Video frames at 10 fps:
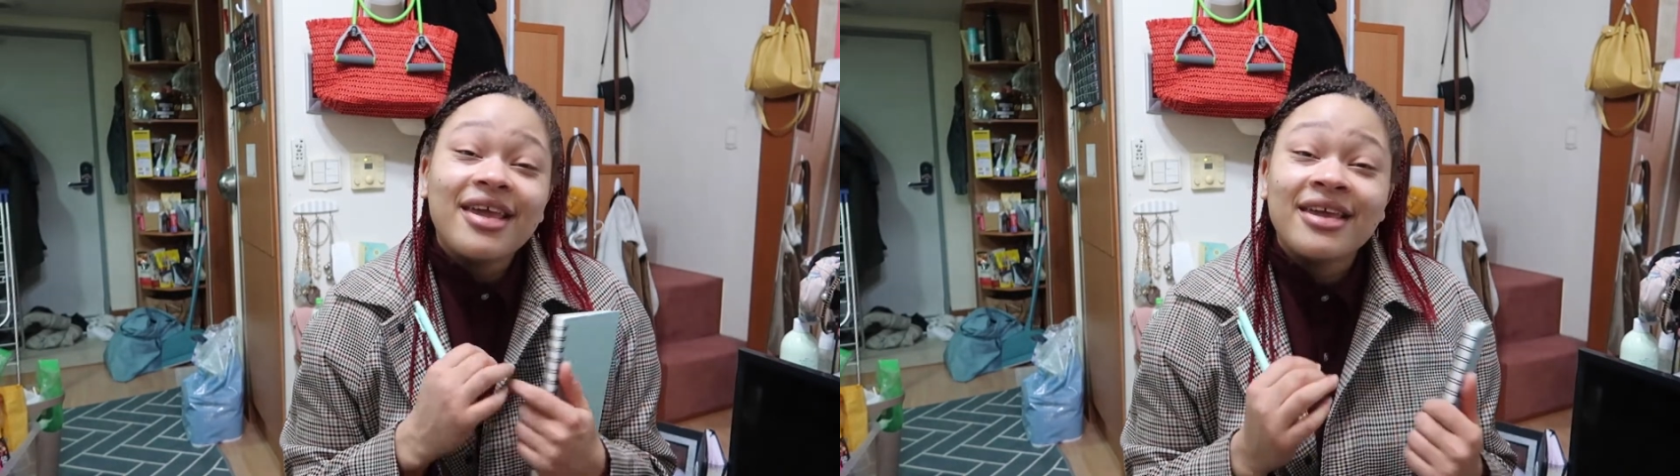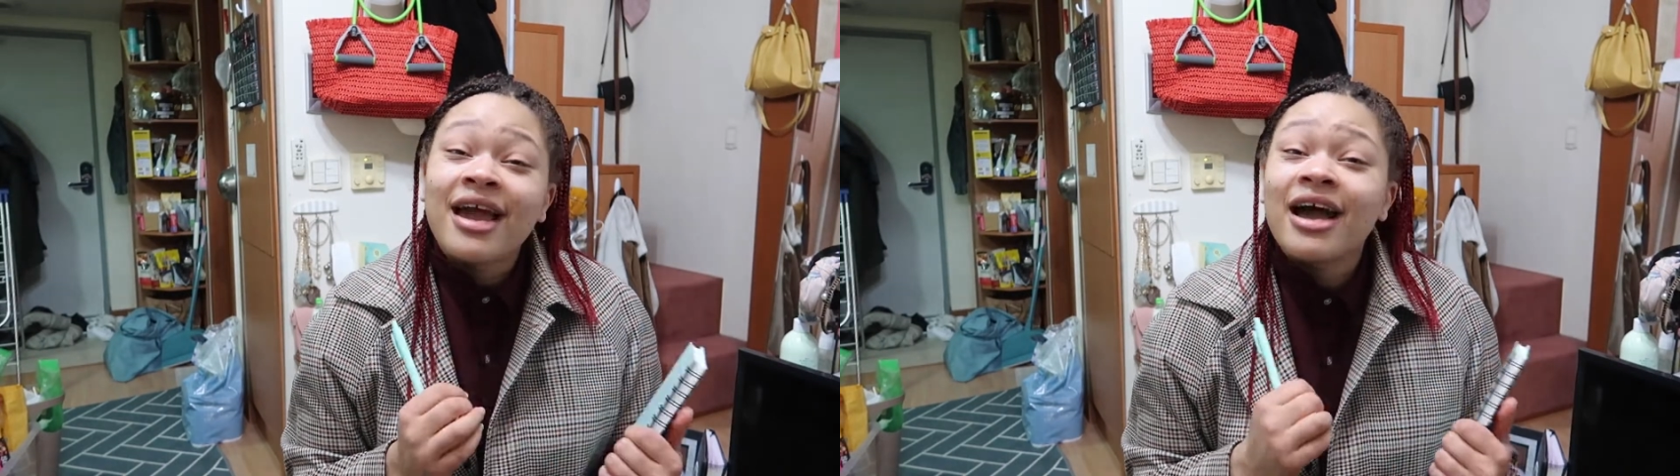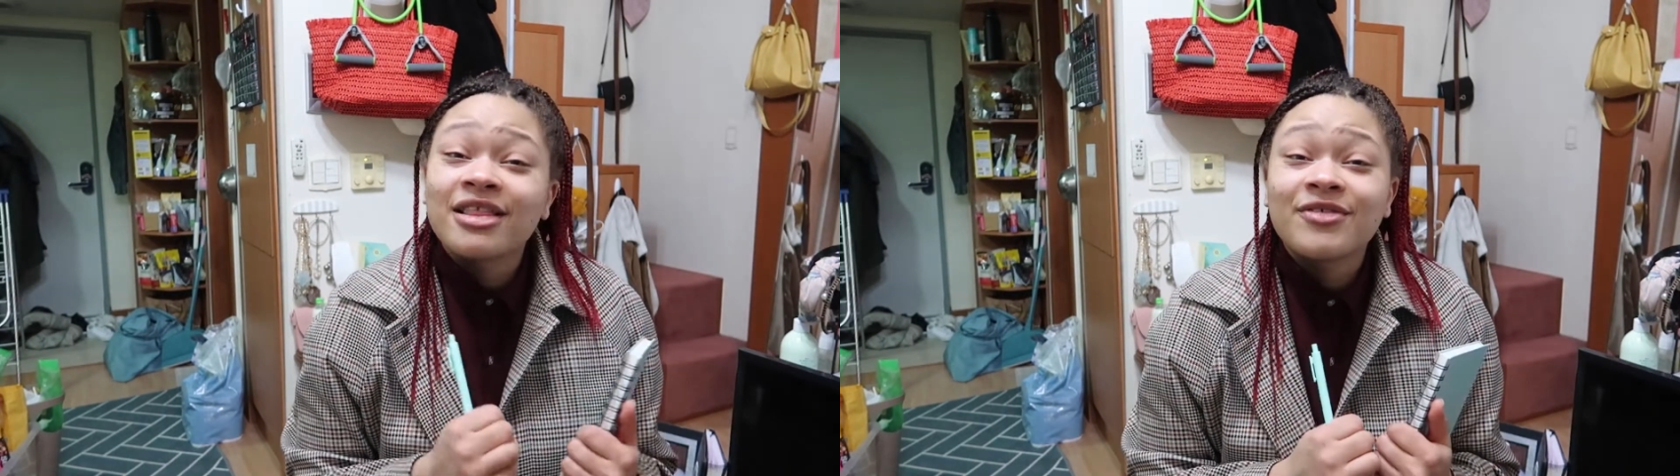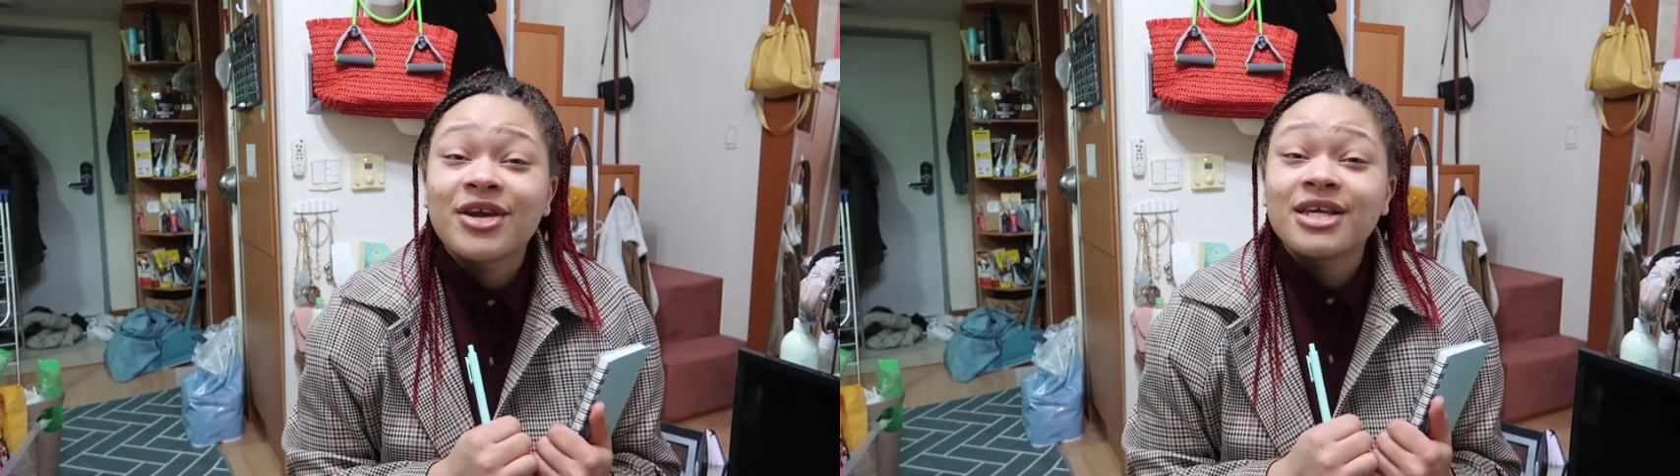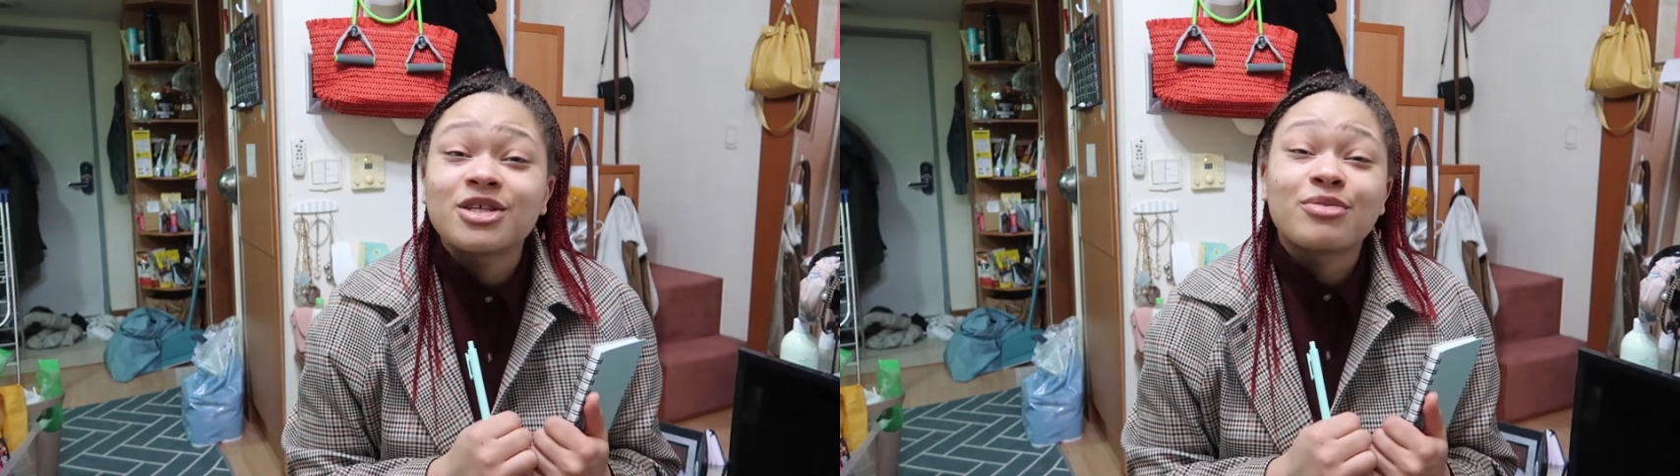yeah, I love you
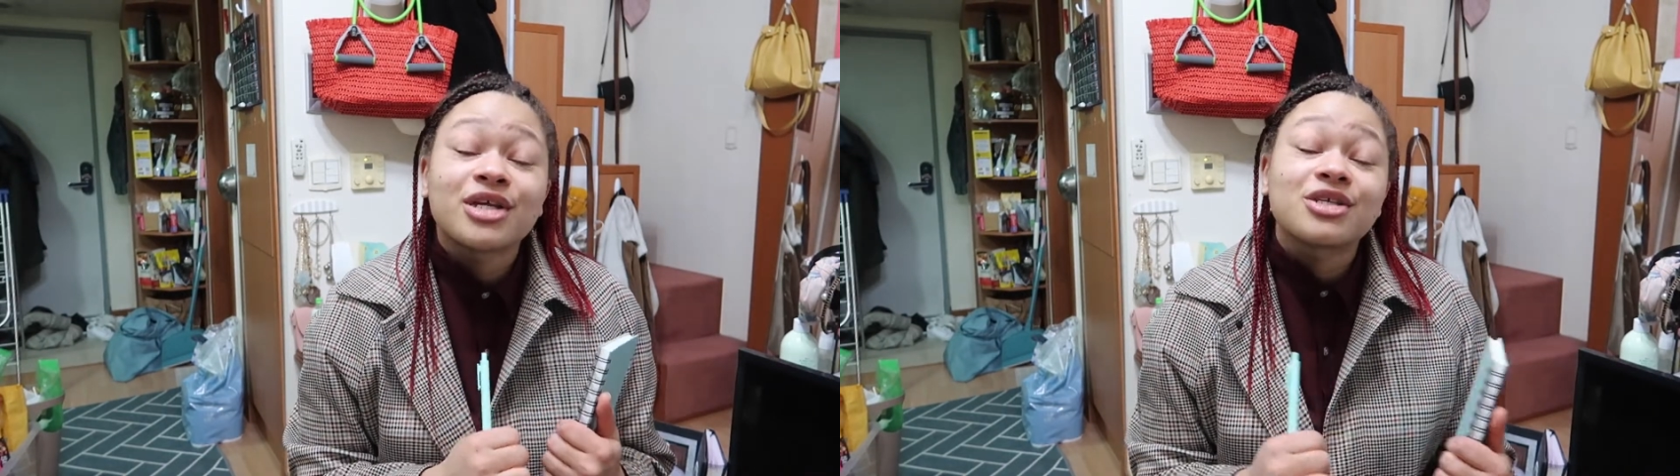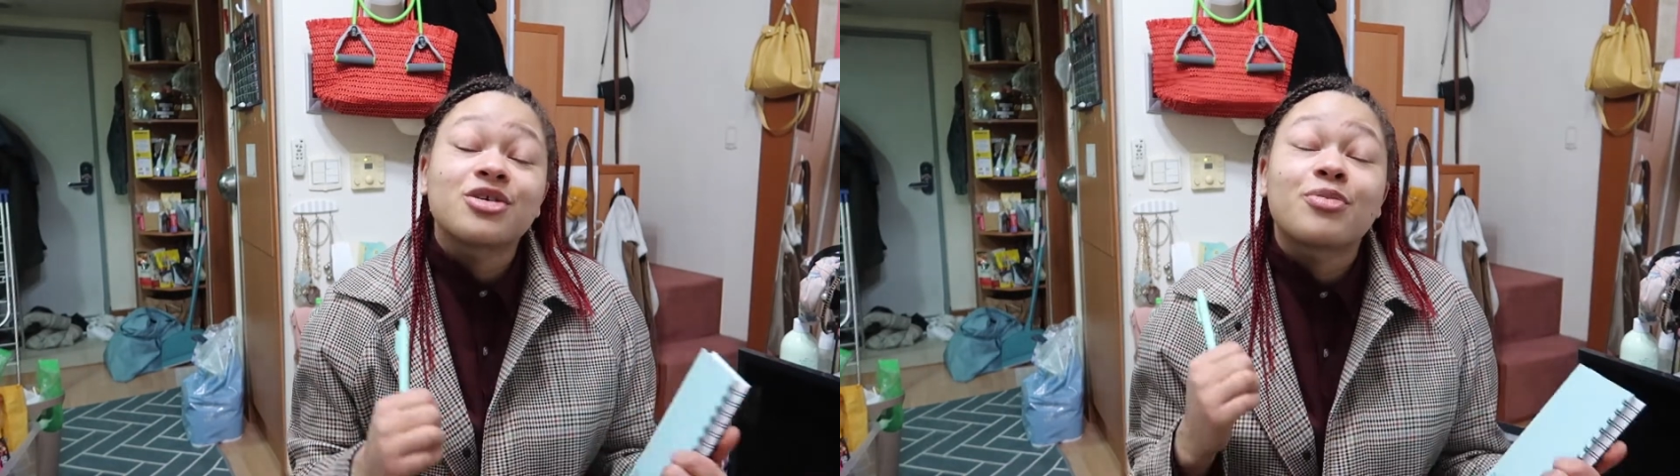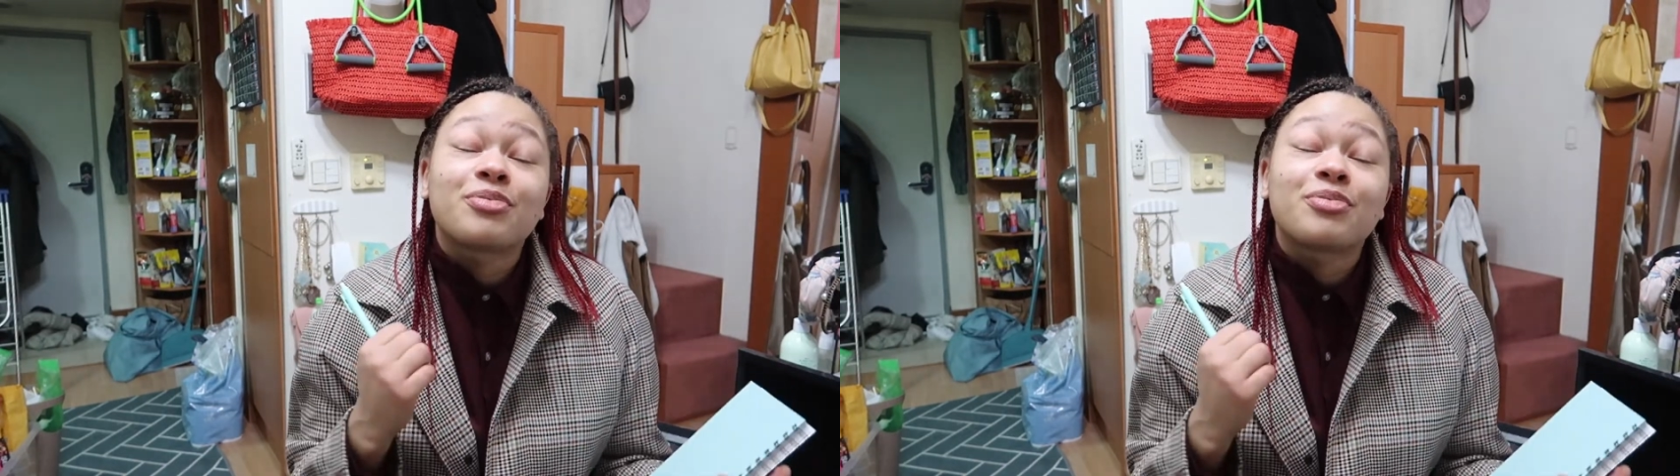guys so much. So